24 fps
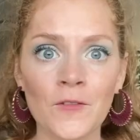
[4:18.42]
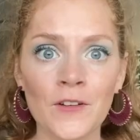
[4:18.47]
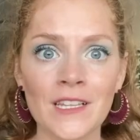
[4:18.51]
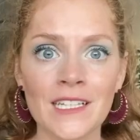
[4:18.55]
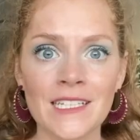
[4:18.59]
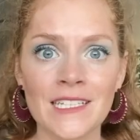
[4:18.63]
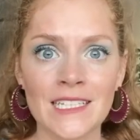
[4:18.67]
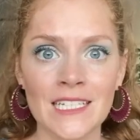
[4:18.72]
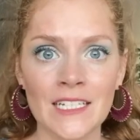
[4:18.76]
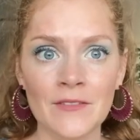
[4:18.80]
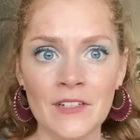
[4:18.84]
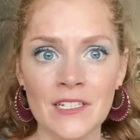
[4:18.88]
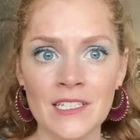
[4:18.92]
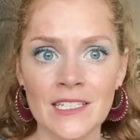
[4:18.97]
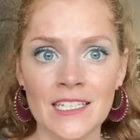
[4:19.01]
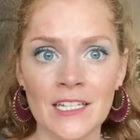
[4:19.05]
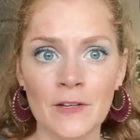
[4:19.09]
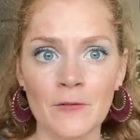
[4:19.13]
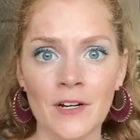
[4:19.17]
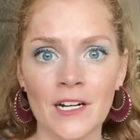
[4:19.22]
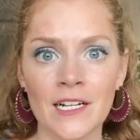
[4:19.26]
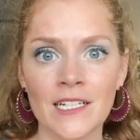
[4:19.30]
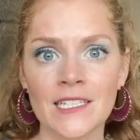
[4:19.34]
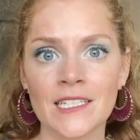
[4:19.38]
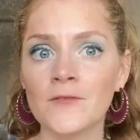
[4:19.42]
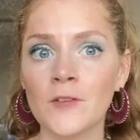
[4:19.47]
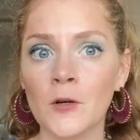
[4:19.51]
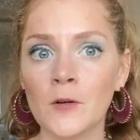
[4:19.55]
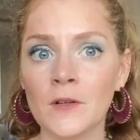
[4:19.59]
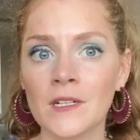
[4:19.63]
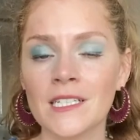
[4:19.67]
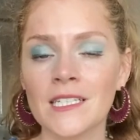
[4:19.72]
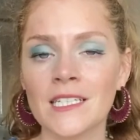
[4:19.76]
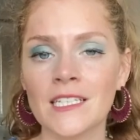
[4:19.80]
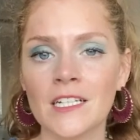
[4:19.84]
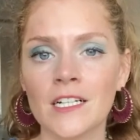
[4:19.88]
the CVC words,
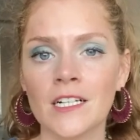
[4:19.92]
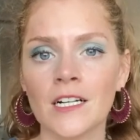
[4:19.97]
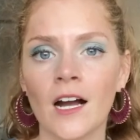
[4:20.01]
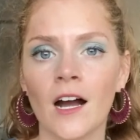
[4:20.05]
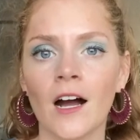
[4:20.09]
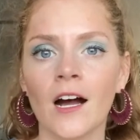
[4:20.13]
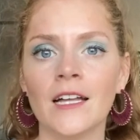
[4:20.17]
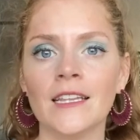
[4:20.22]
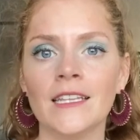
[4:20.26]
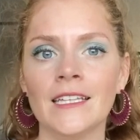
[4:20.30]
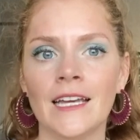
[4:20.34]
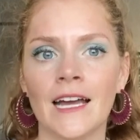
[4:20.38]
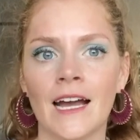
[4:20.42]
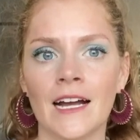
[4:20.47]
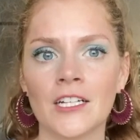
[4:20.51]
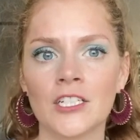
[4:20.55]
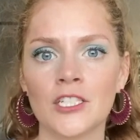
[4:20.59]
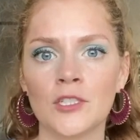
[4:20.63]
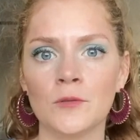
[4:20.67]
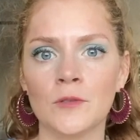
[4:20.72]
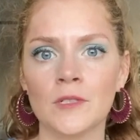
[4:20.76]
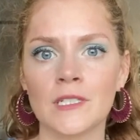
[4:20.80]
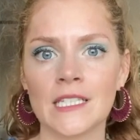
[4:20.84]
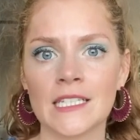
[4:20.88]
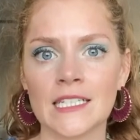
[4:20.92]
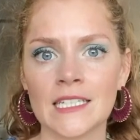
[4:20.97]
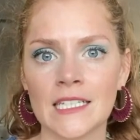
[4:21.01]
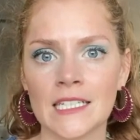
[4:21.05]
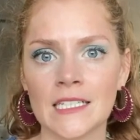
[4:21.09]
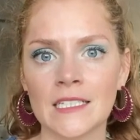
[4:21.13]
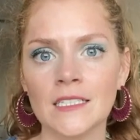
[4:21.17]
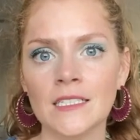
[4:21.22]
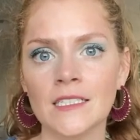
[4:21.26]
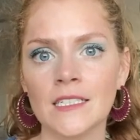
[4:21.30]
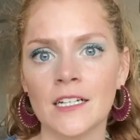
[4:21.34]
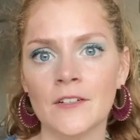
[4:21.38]
focus here on the actual
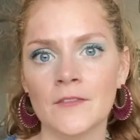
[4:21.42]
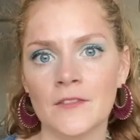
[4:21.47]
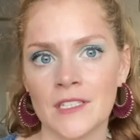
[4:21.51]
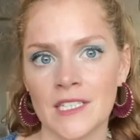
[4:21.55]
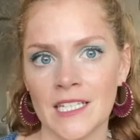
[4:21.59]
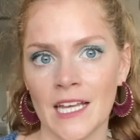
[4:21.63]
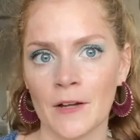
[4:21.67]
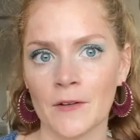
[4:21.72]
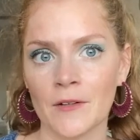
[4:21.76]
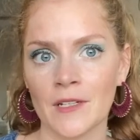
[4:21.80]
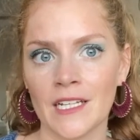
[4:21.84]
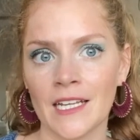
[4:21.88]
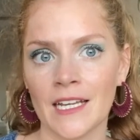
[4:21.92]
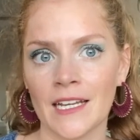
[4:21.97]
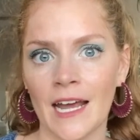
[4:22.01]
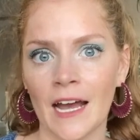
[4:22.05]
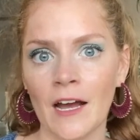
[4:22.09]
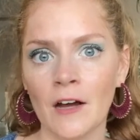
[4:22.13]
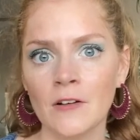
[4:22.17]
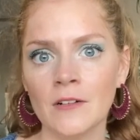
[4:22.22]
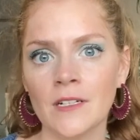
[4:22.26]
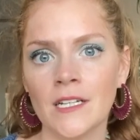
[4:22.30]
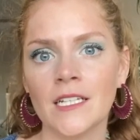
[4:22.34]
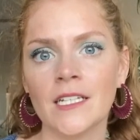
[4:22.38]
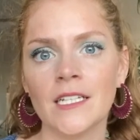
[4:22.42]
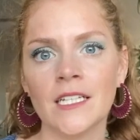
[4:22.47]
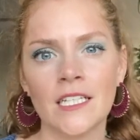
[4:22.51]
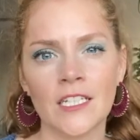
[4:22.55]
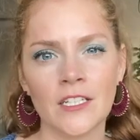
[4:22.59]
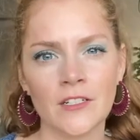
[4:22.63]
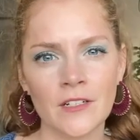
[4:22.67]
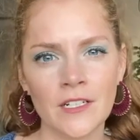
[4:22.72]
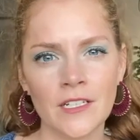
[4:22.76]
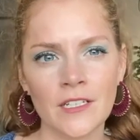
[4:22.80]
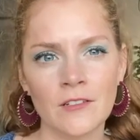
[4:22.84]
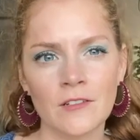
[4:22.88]
skill of sounding it out and
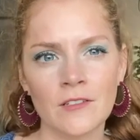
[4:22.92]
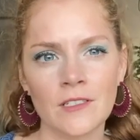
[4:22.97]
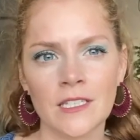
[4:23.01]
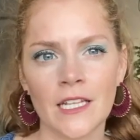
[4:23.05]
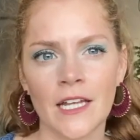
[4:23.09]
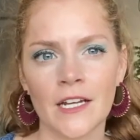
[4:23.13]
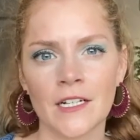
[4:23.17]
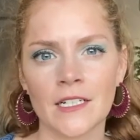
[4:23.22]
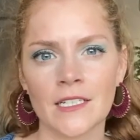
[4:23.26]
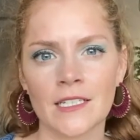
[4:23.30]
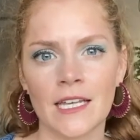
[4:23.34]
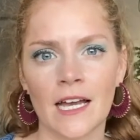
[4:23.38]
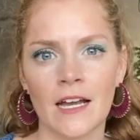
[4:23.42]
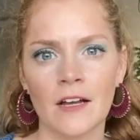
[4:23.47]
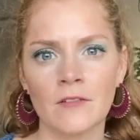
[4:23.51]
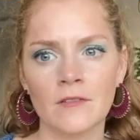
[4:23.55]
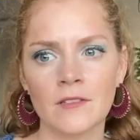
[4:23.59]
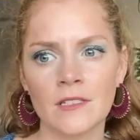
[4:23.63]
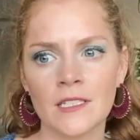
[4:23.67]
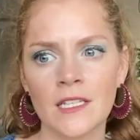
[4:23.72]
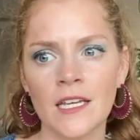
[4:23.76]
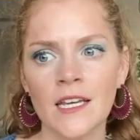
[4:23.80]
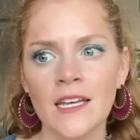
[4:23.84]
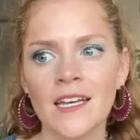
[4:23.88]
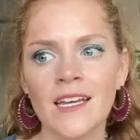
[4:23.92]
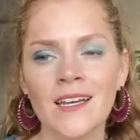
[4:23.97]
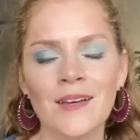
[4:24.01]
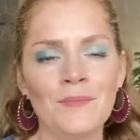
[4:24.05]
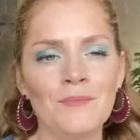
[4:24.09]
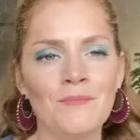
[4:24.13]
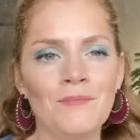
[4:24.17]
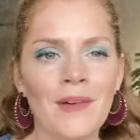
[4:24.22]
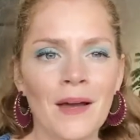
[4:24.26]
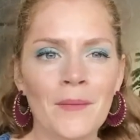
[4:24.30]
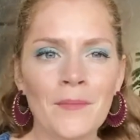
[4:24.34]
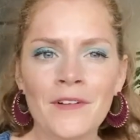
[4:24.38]
hearing those letter sounds.
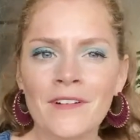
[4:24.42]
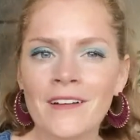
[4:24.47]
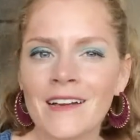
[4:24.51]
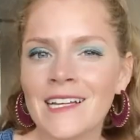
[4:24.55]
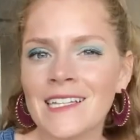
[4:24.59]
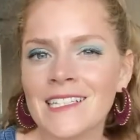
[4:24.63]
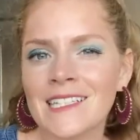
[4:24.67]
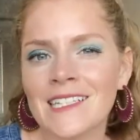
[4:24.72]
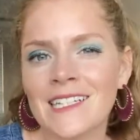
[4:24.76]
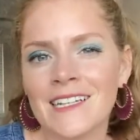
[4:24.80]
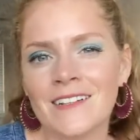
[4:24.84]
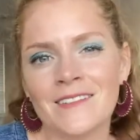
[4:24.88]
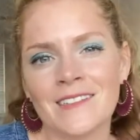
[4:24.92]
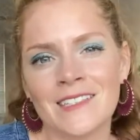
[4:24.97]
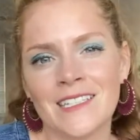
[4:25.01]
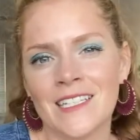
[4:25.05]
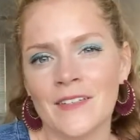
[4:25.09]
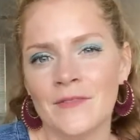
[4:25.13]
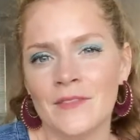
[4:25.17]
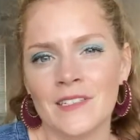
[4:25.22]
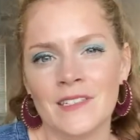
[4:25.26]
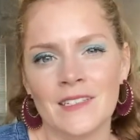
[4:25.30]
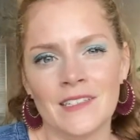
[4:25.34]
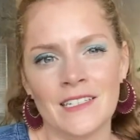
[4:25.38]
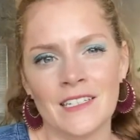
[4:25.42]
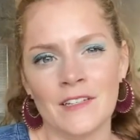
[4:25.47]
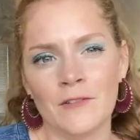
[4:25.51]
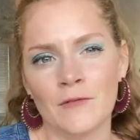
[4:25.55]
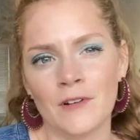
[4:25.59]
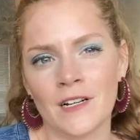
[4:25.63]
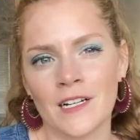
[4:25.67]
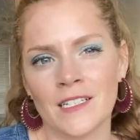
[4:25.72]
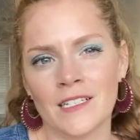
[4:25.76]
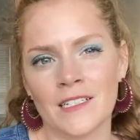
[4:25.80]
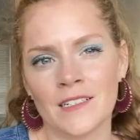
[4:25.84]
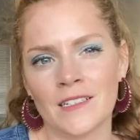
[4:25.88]
Memorizing how CVC
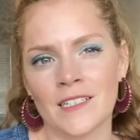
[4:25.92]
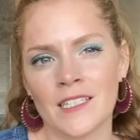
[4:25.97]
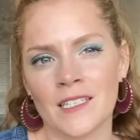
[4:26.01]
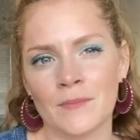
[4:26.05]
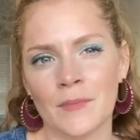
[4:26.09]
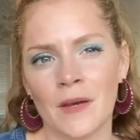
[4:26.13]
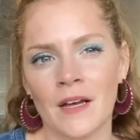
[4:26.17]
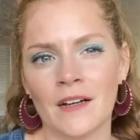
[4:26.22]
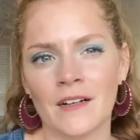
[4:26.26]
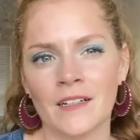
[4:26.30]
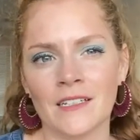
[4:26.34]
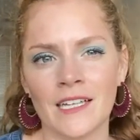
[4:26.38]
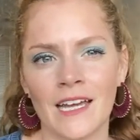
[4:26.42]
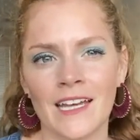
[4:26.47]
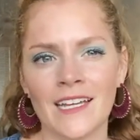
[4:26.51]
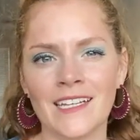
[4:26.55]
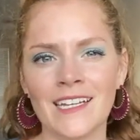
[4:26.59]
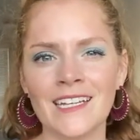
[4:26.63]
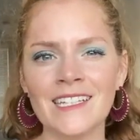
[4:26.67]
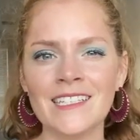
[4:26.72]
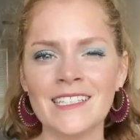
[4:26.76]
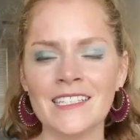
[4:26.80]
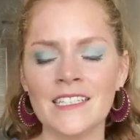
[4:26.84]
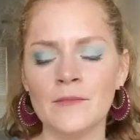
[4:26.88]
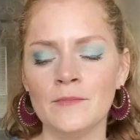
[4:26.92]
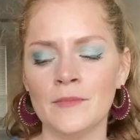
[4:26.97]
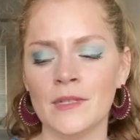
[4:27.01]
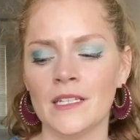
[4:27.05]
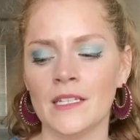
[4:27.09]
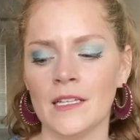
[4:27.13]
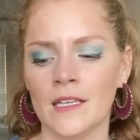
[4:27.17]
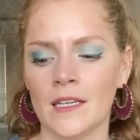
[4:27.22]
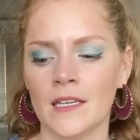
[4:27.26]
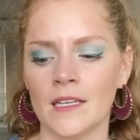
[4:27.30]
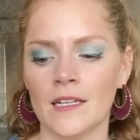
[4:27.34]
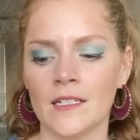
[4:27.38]
words are spelled, I guess, can be
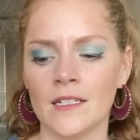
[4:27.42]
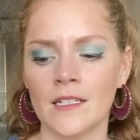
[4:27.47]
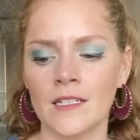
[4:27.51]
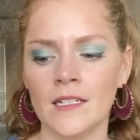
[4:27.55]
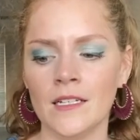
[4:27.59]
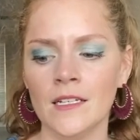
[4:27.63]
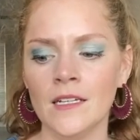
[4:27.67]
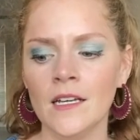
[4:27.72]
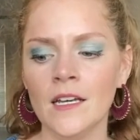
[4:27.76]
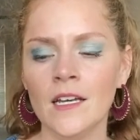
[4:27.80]
handy,